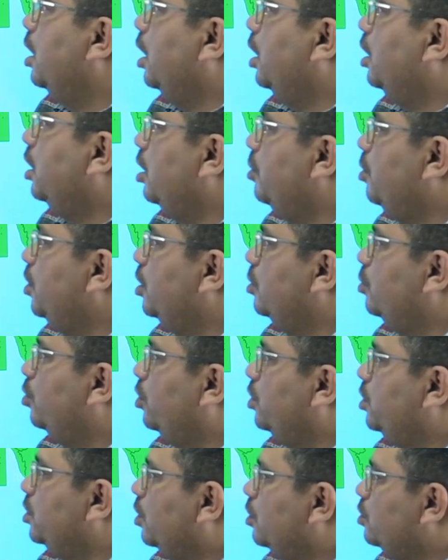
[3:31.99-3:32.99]
and heavy
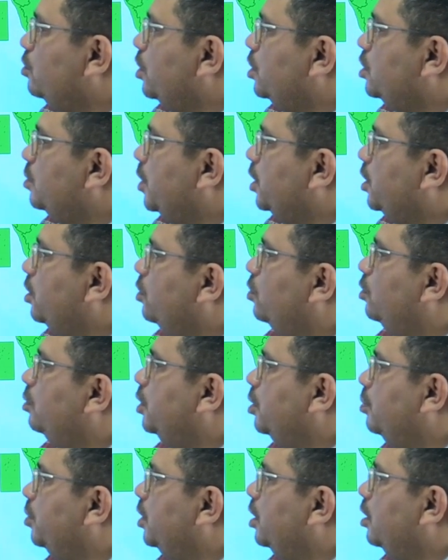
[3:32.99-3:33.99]
rainfall is also expected
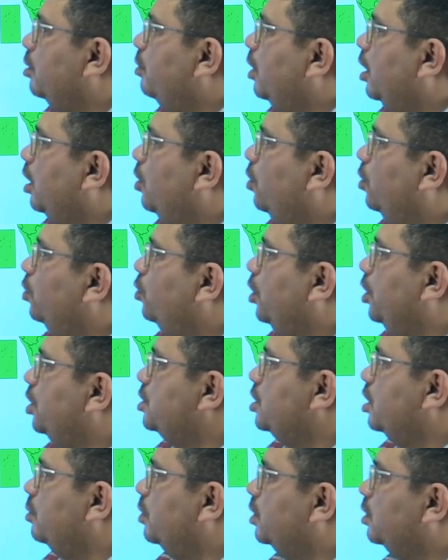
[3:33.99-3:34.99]
over Vidarbha on
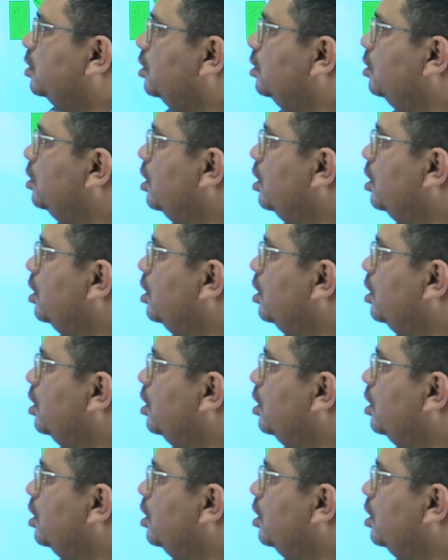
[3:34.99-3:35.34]
27th.